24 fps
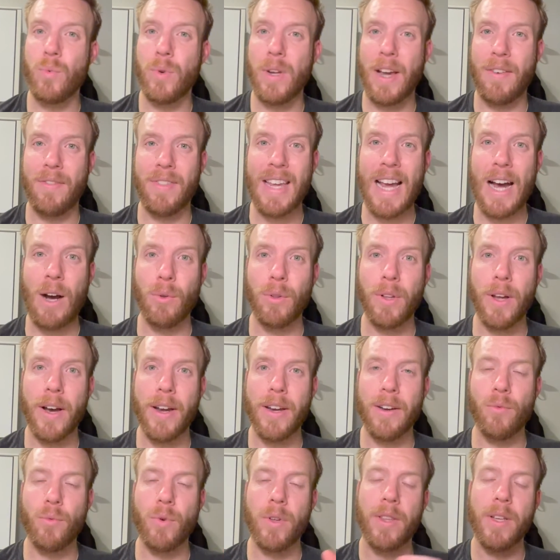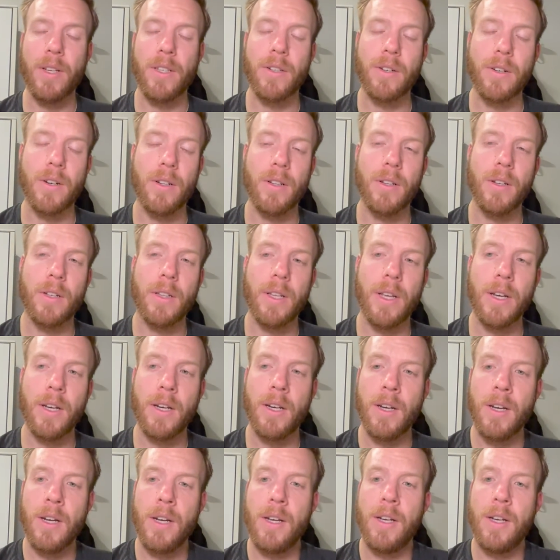we have the outline of what things are going to look like.